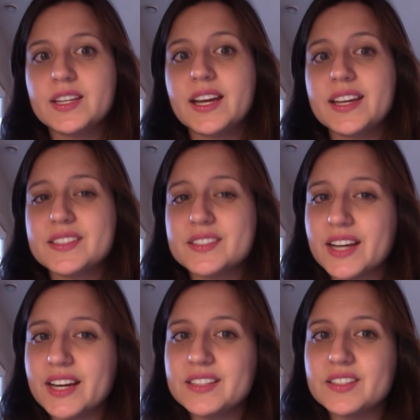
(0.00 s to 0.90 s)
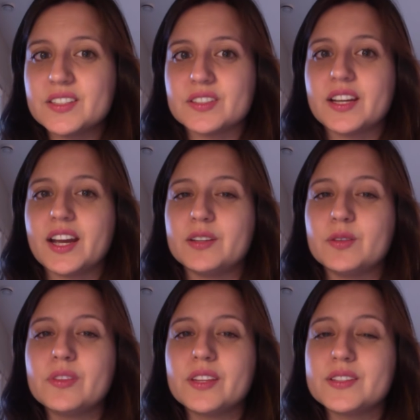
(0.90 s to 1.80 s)
As a dietitian, I
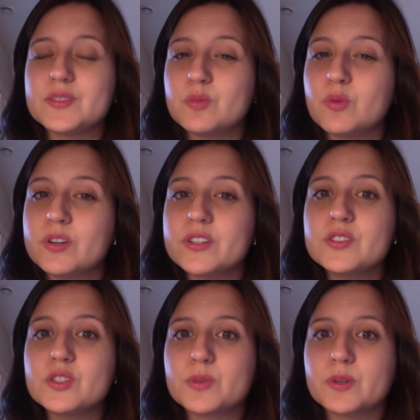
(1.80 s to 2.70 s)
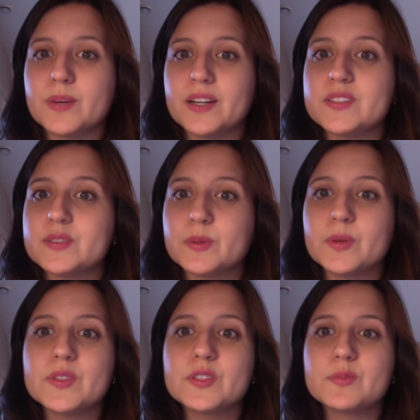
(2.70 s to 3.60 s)
know that it's important to provide
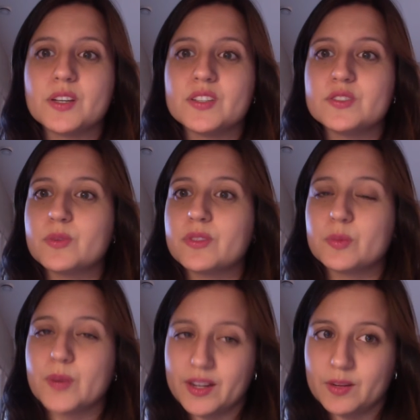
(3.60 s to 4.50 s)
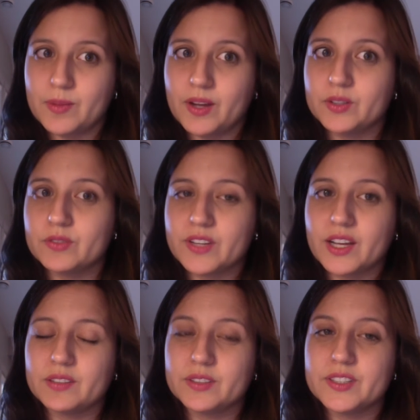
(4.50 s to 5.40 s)
cirrhosis patients with the right amount of
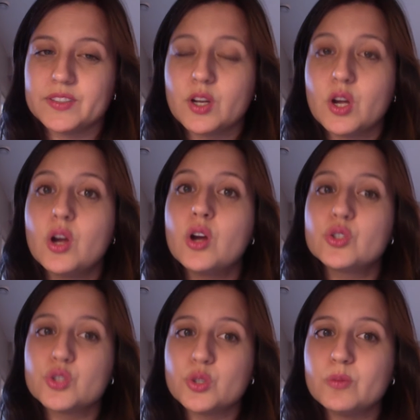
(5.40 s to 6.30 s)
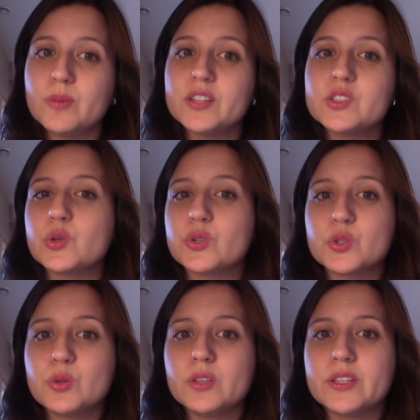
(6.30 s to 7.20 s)
calories. Too much or
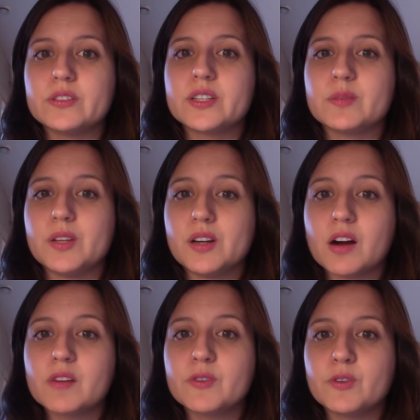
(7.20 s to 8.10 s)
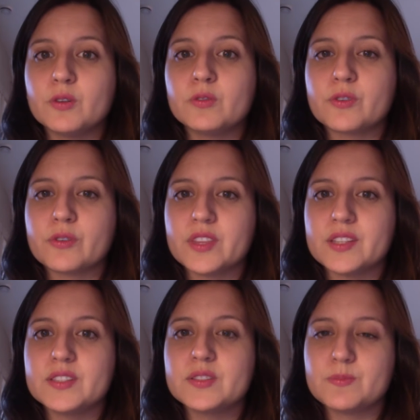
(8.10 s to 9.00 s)
too little can be harmful for
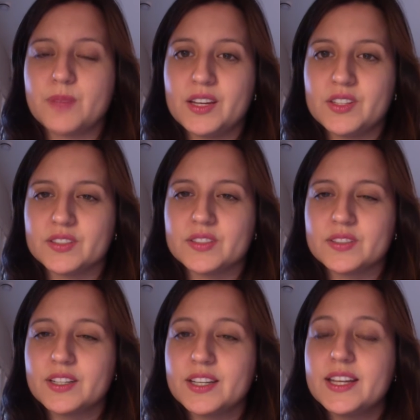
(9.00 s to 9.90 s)
these patients.